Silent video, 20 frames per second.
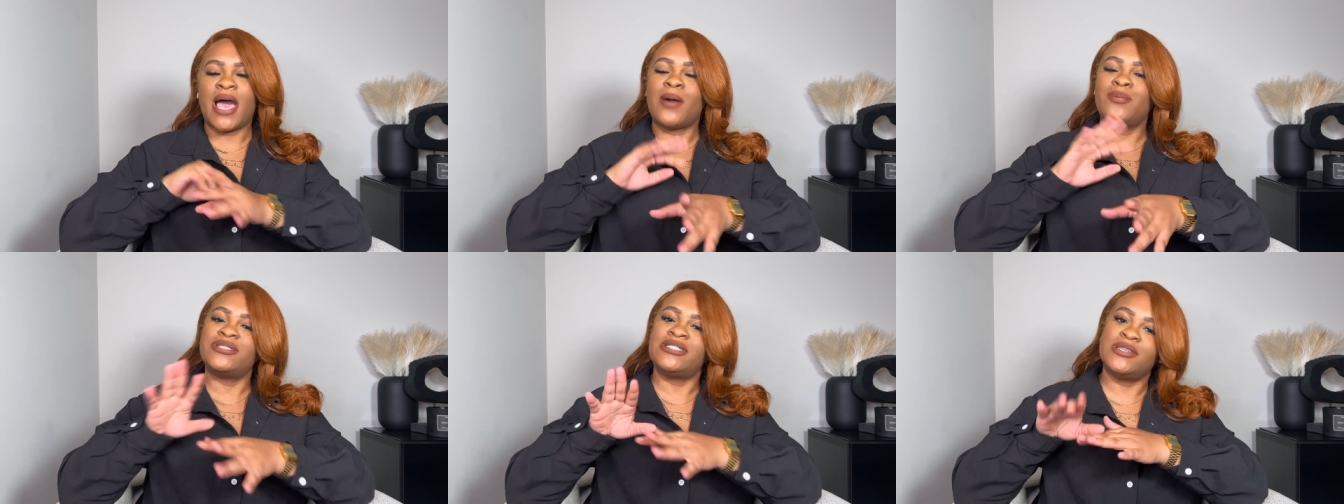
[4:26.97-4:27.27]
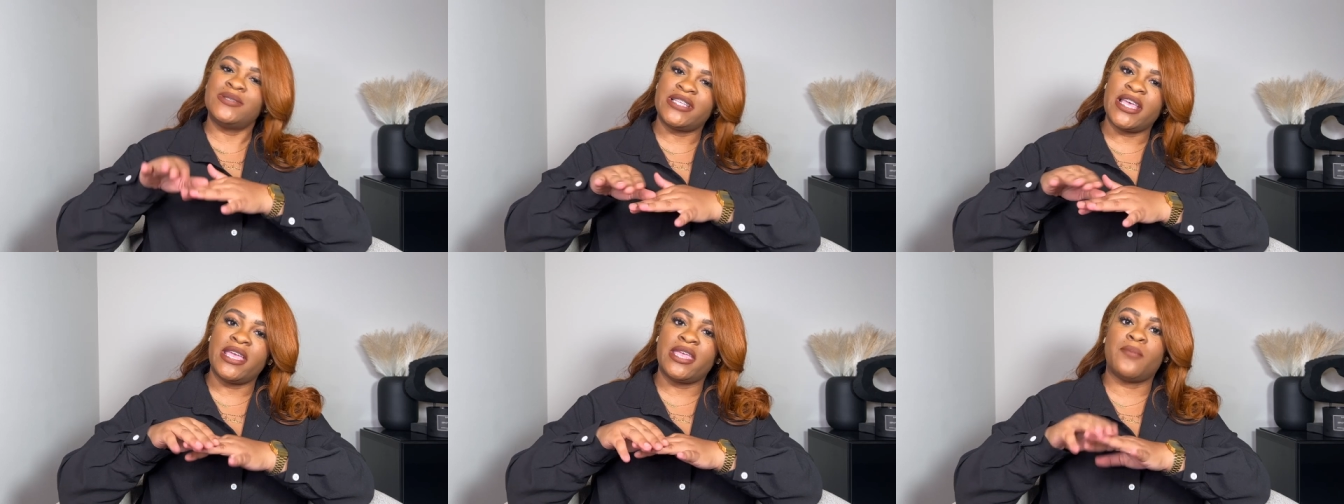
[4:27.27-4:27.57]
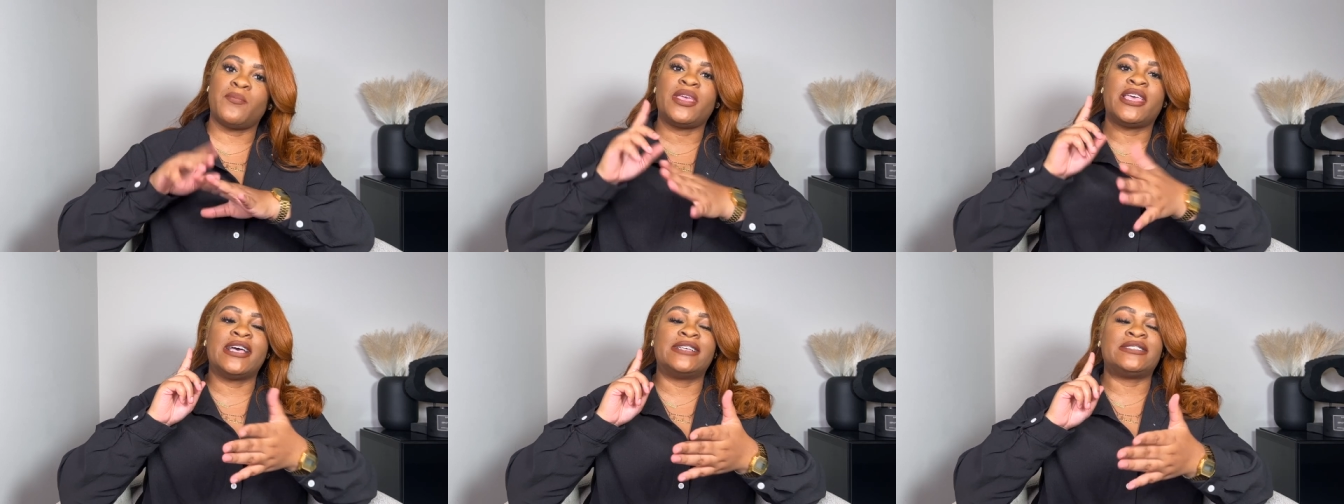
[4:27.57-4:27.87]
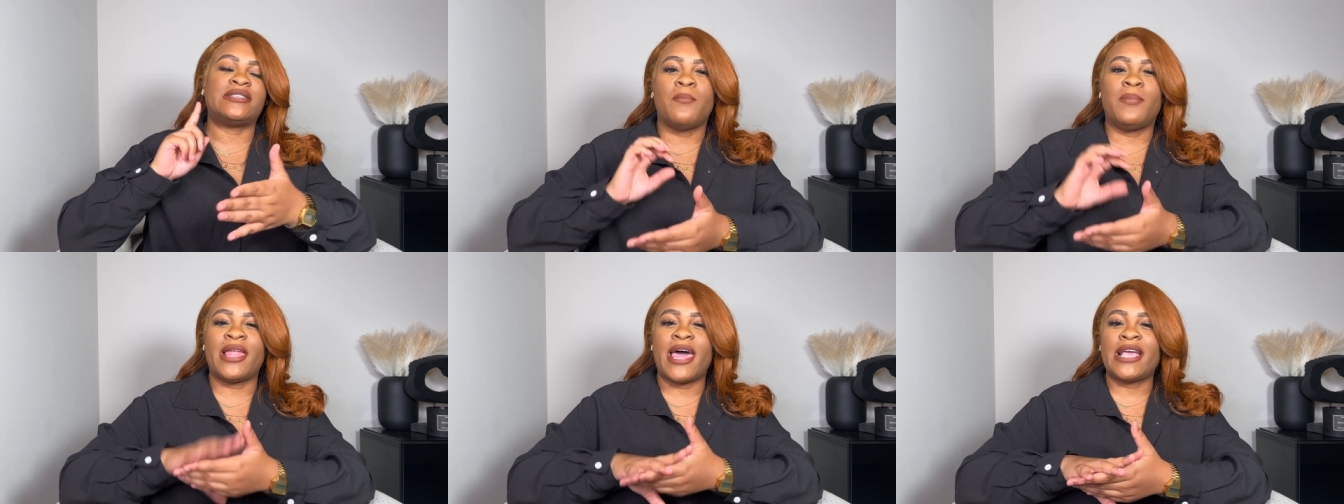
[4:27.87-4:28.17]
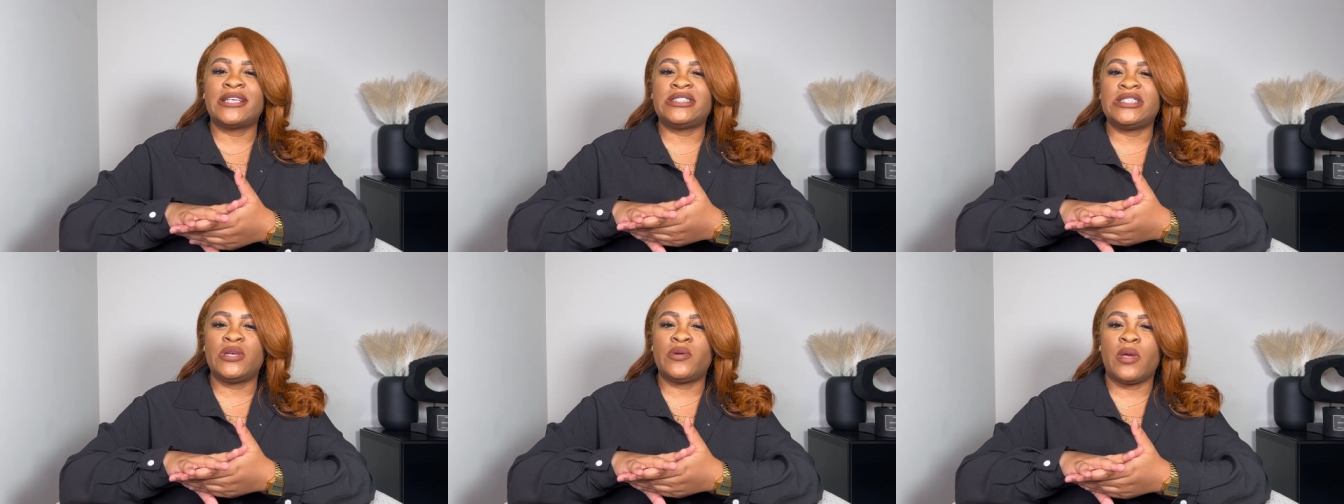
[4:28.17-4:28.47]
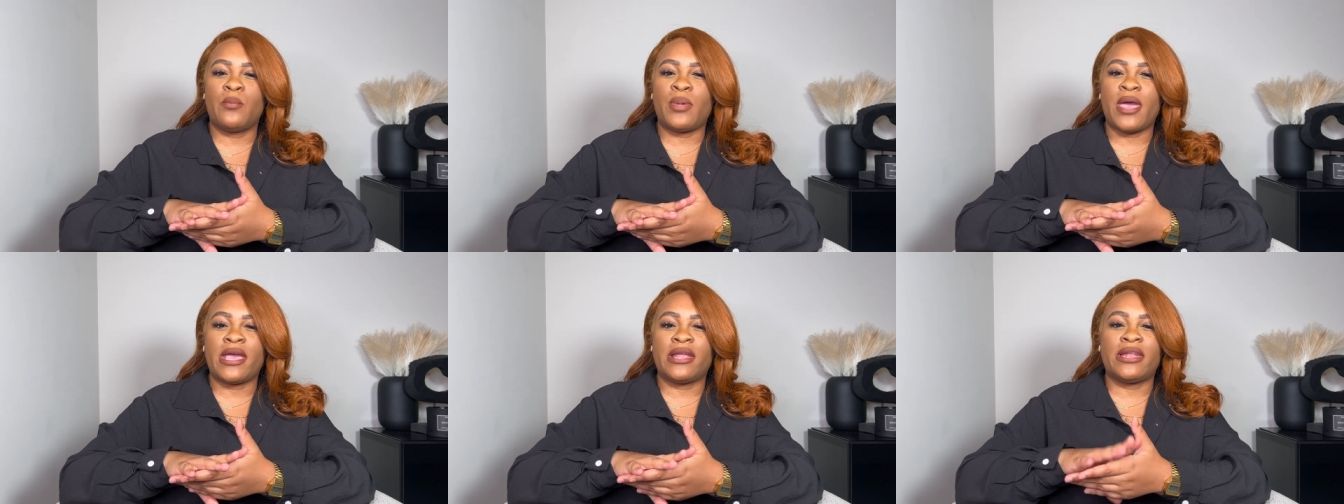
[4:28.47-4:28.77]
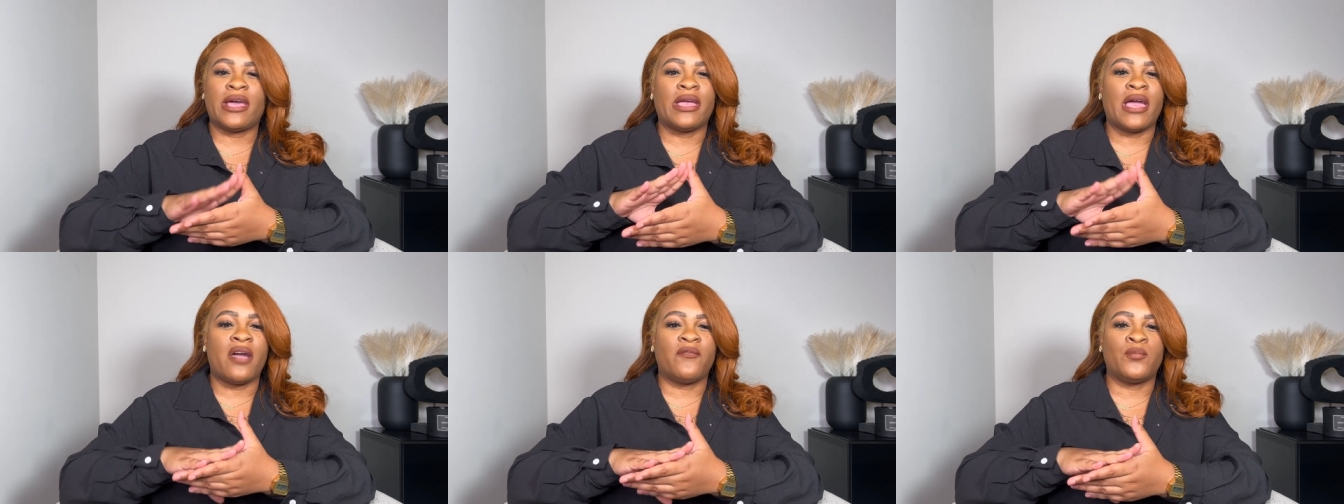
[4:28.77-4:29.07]
I would still take it because the black sequin bag that
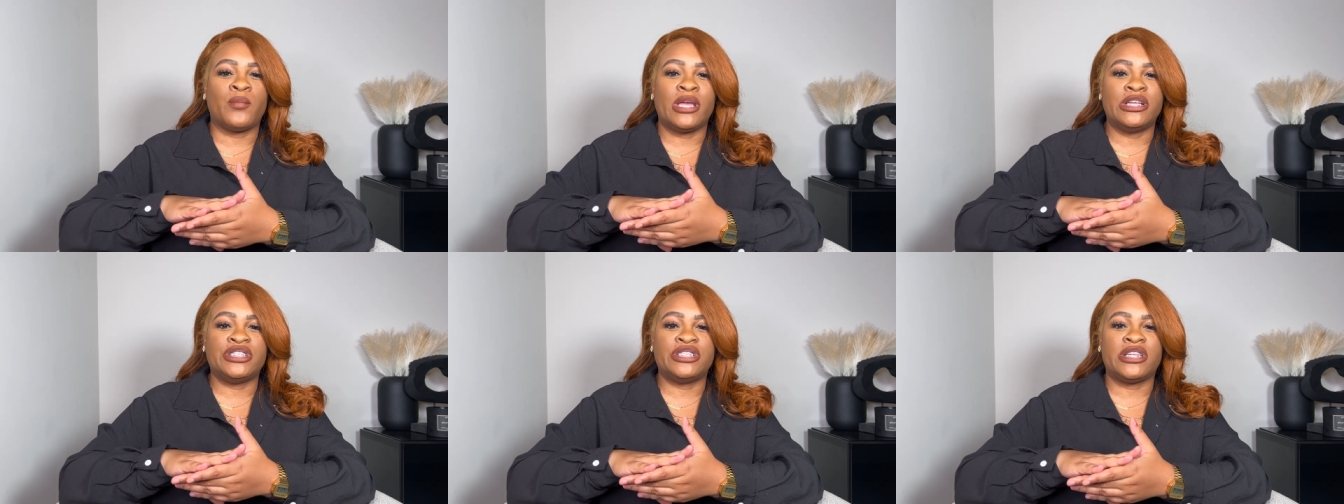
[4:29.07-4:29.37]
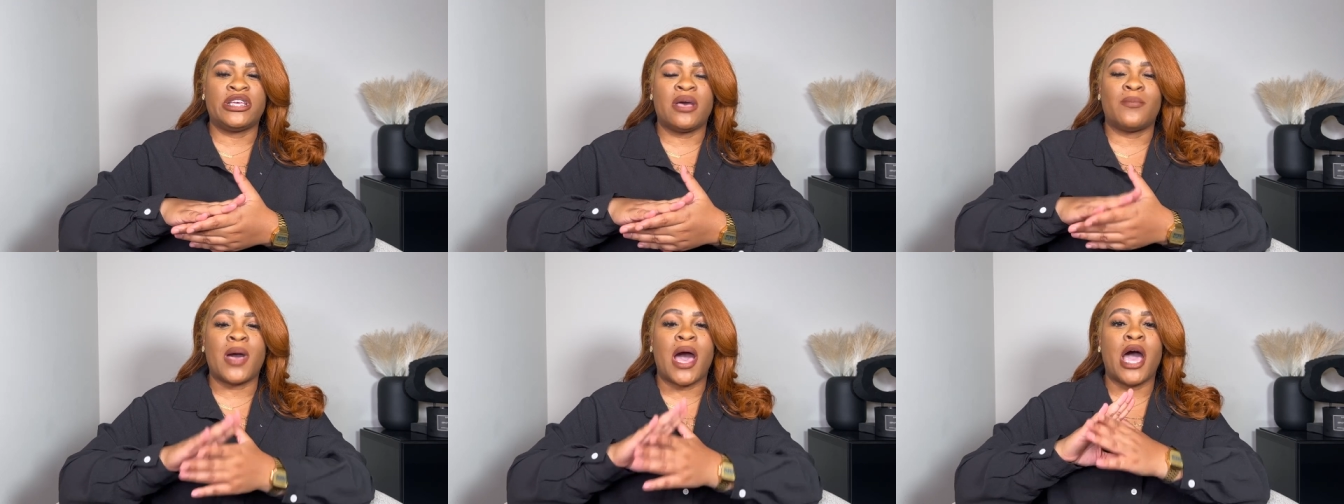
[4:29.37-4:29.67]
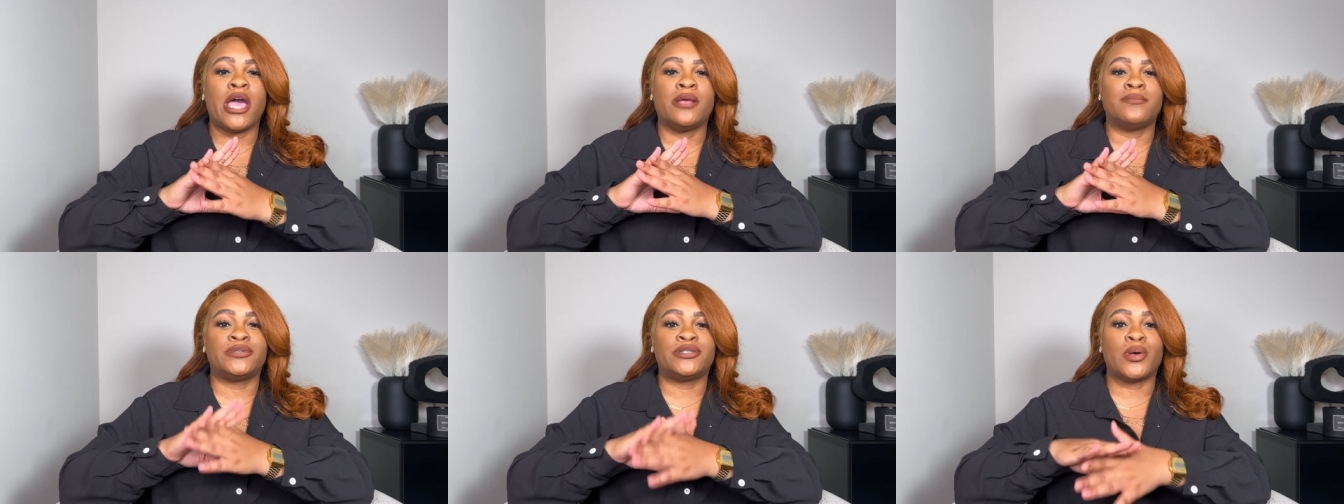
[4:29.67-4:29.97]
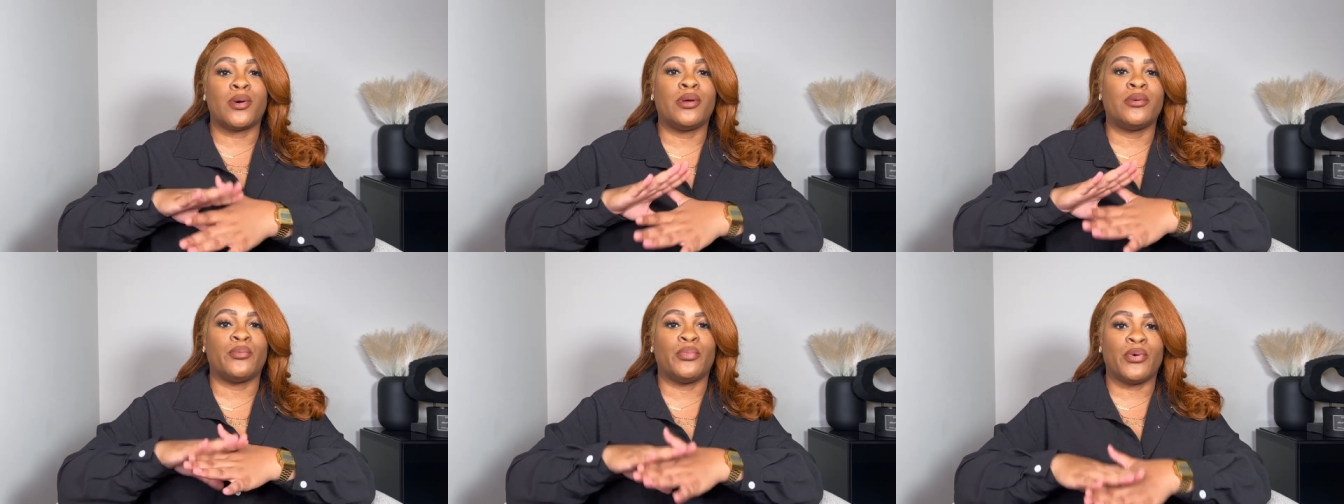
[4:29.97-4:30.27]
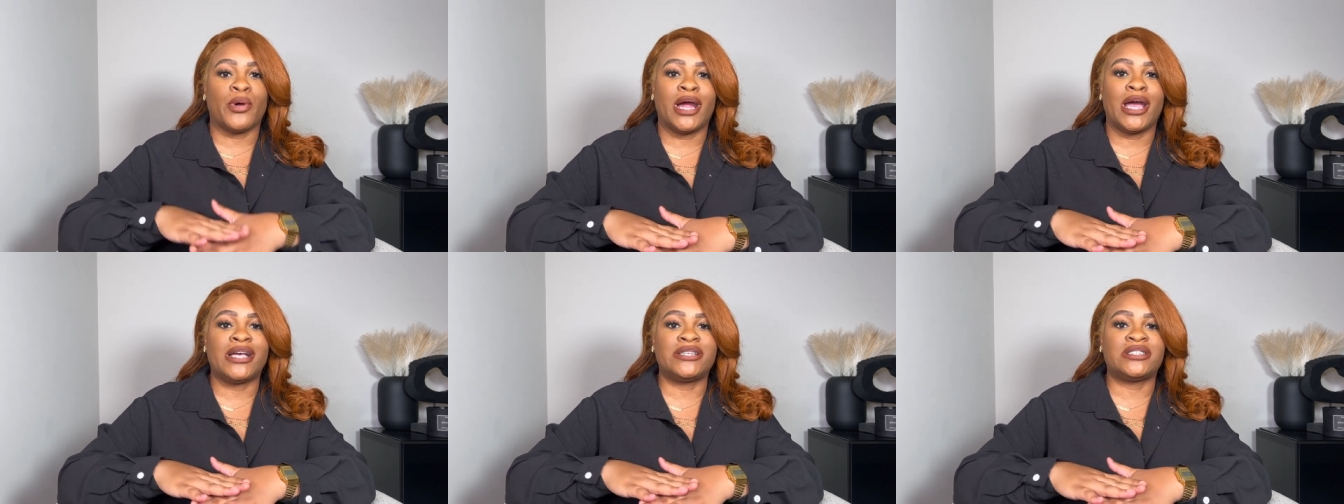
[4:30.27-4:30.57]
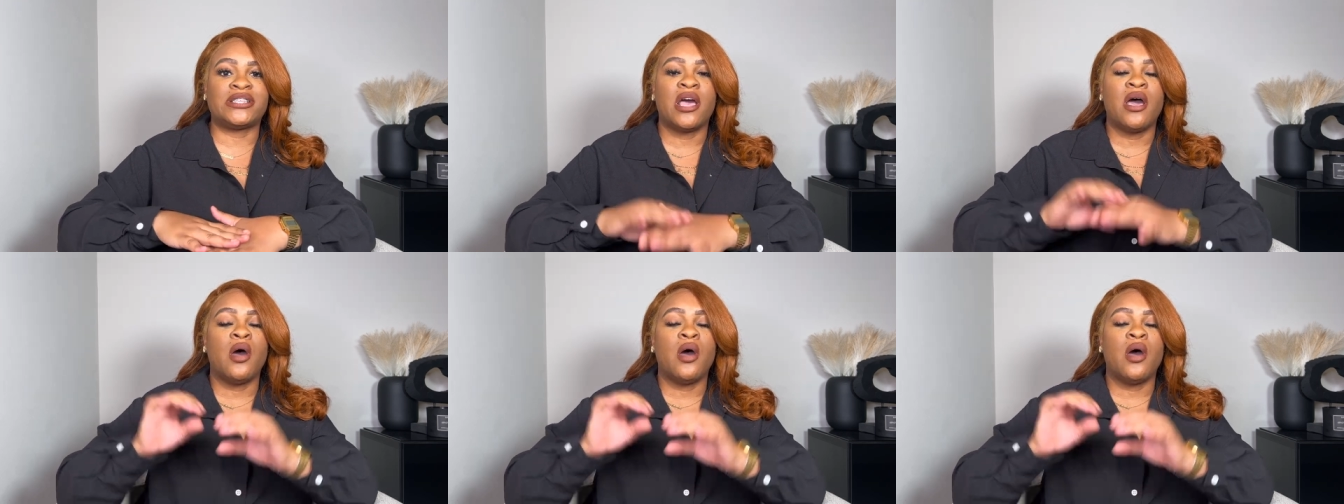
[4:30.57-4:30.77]
I got from H and M, I am so impressed